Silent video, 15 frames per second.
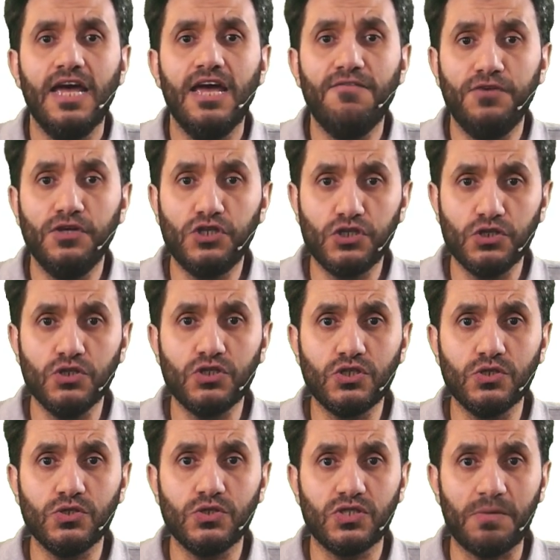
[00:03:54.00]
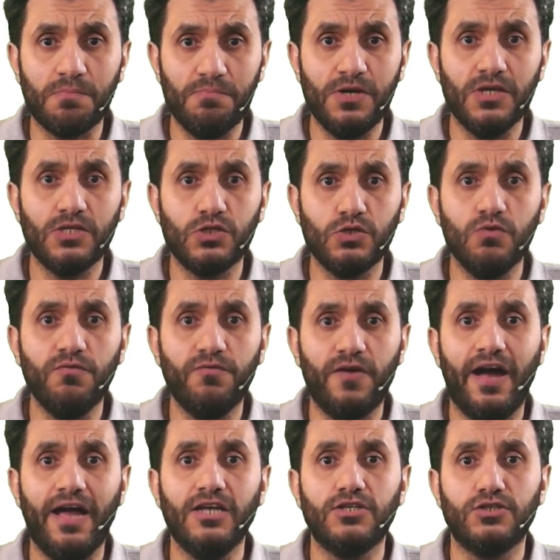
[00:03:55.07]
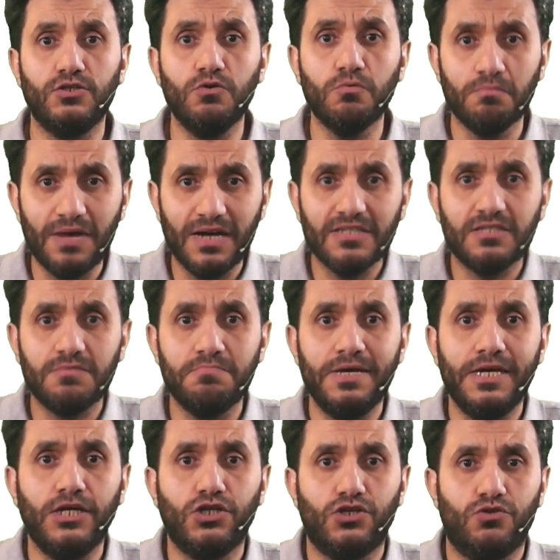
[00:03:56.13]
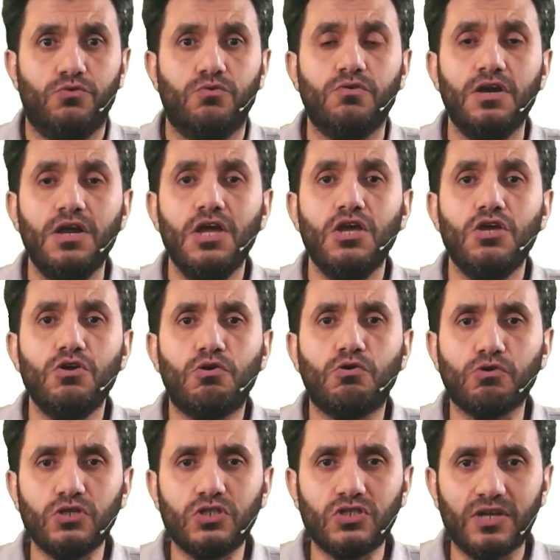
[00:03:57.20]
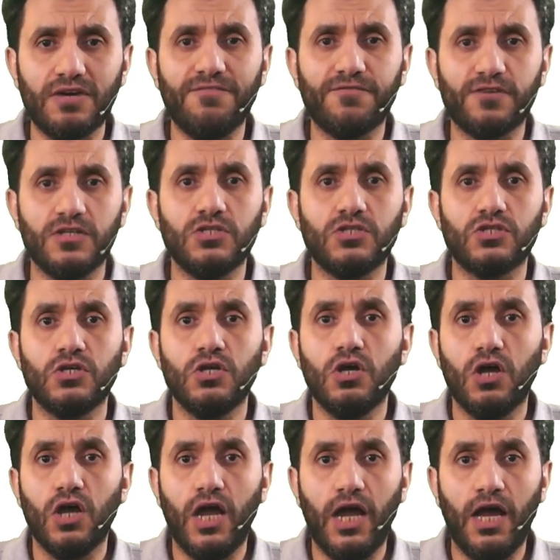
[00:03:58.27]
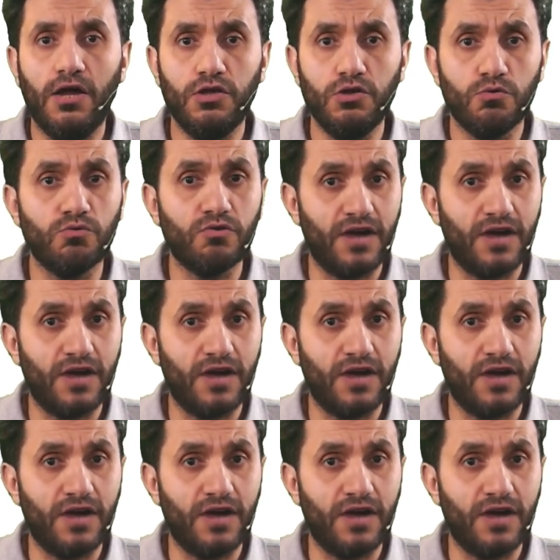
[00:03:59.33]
If you choose to submit two files, you must make sure you cross-reference your